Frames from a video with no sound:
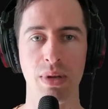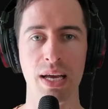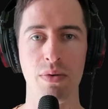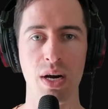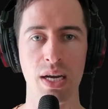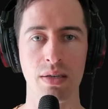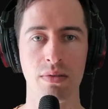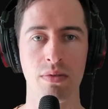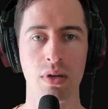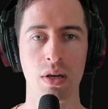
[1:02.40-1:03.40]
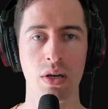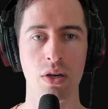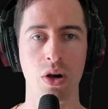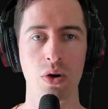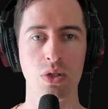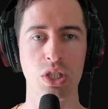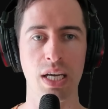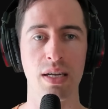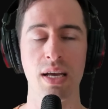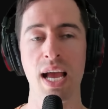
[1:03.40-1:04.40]
playwright
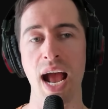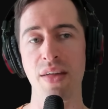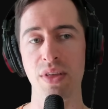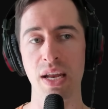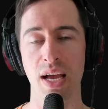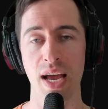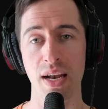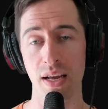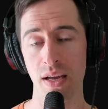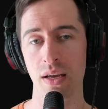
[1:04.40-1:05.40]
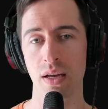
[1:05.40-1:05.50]
codegen and then an